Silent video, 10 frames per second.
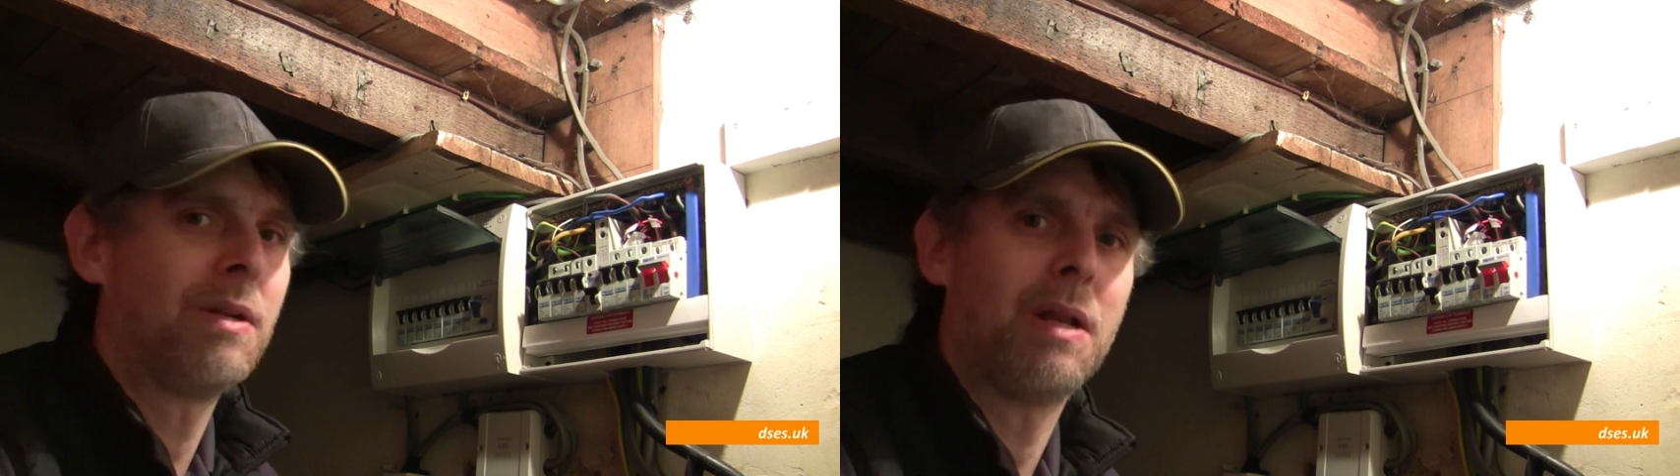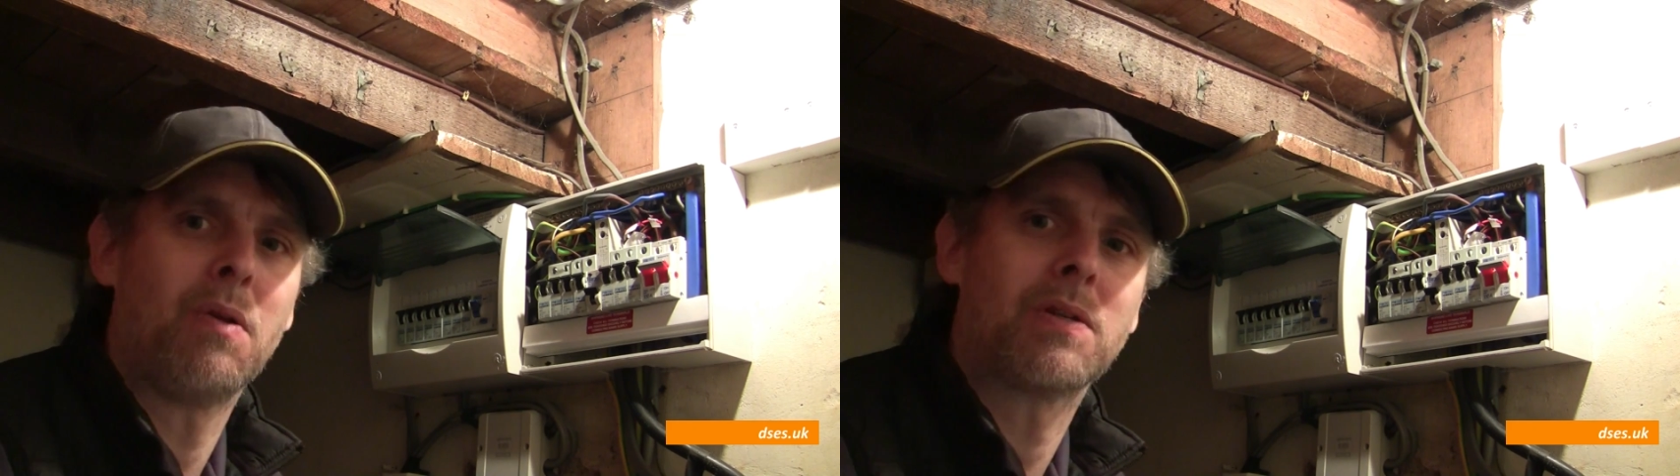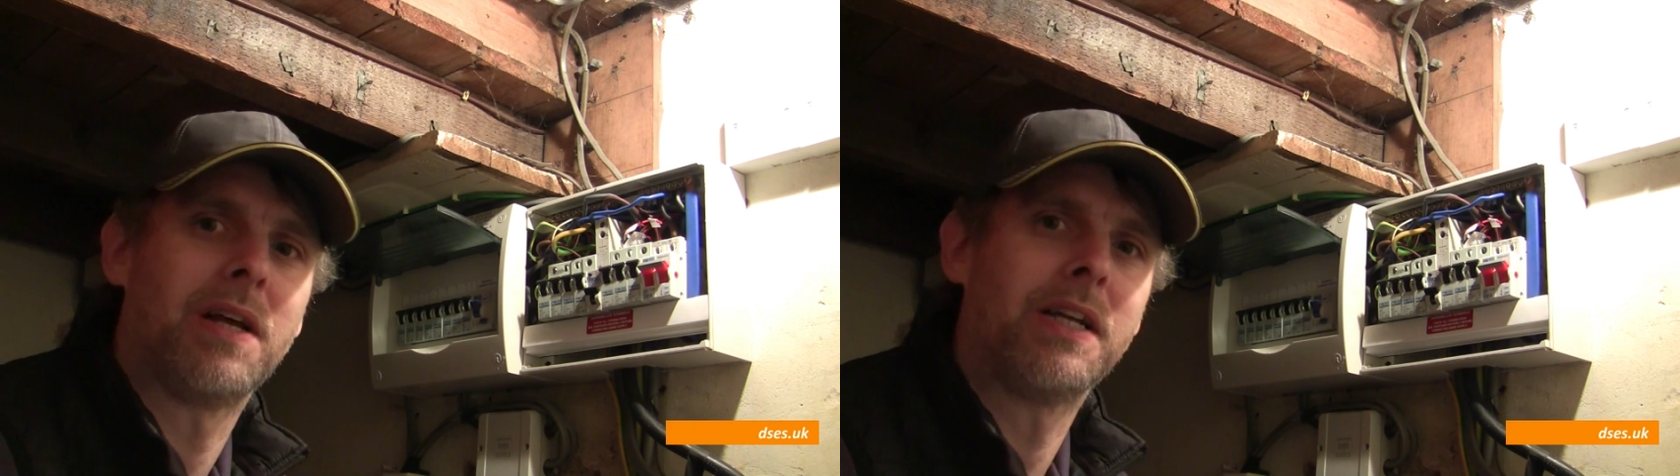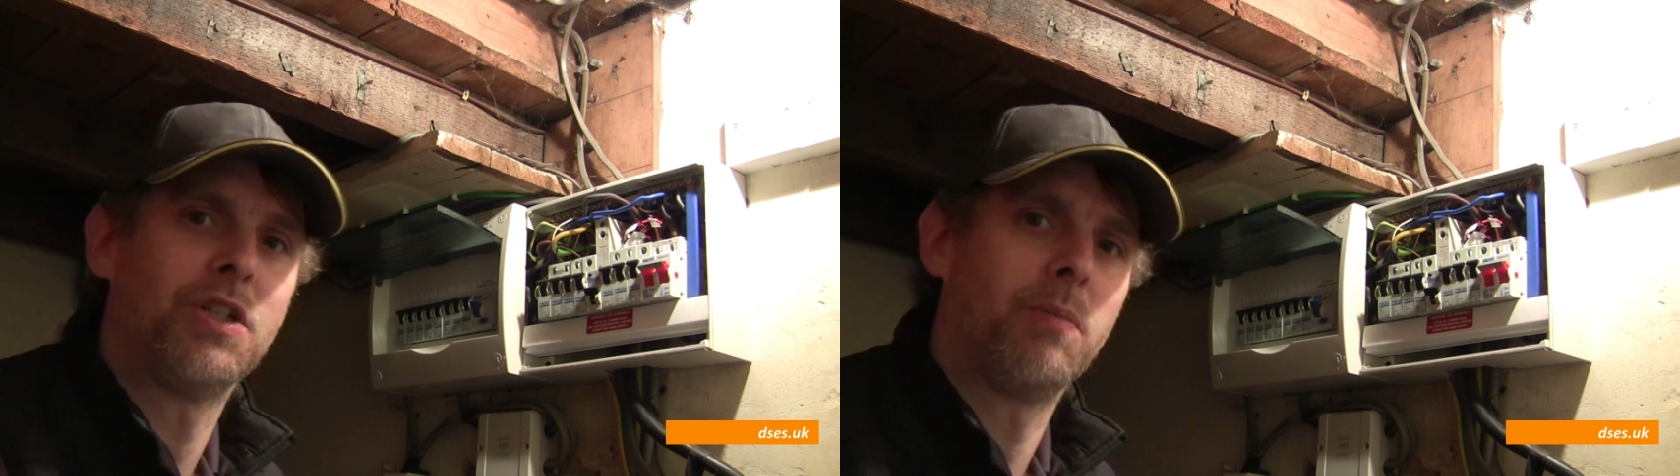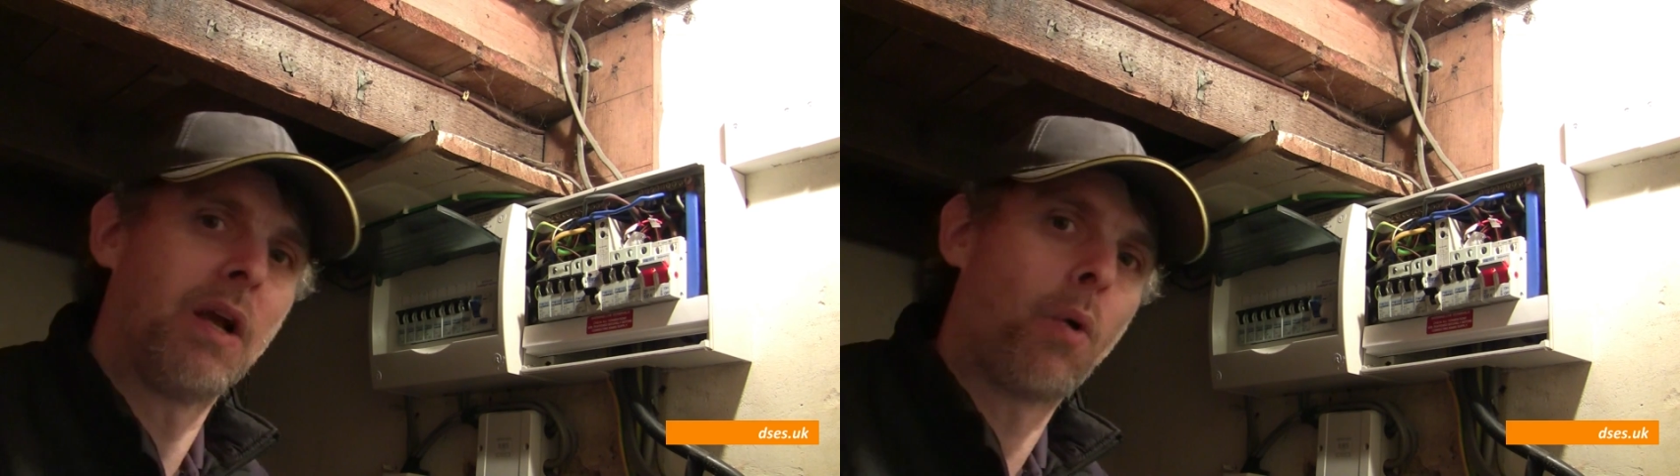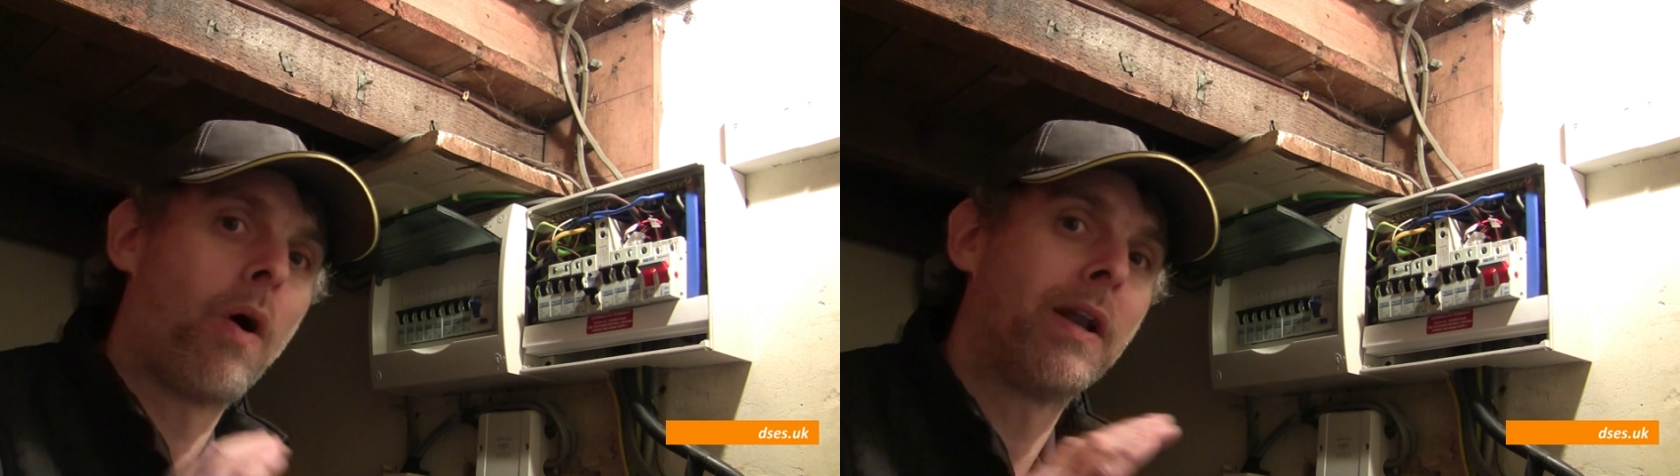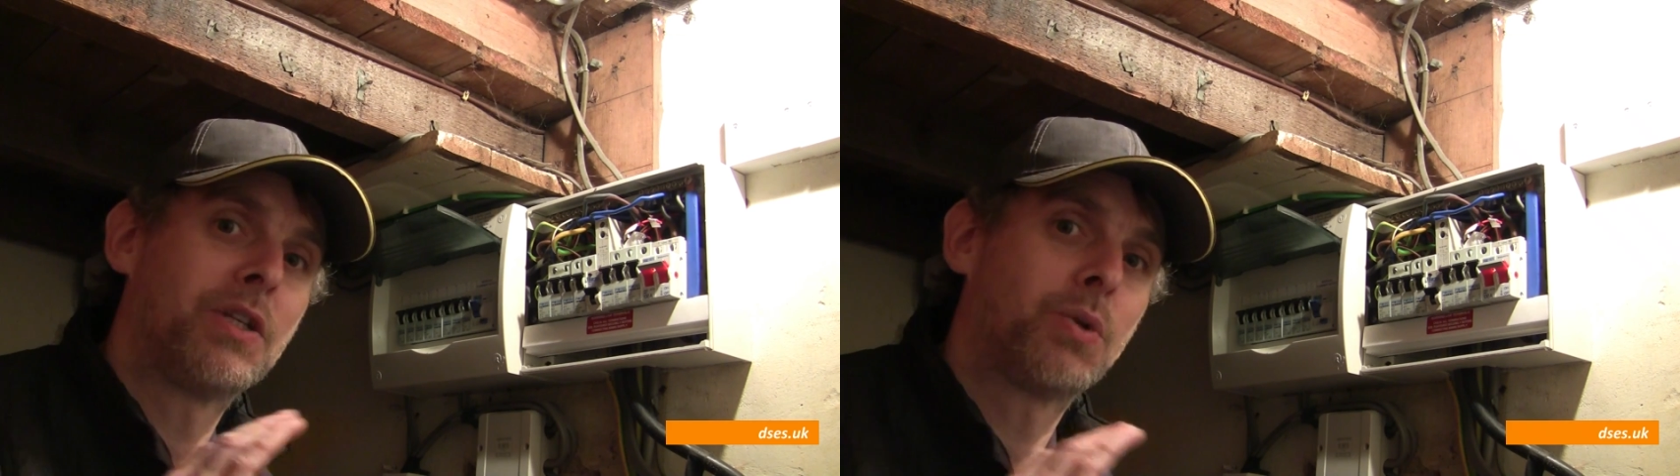it, looks like it should be quite a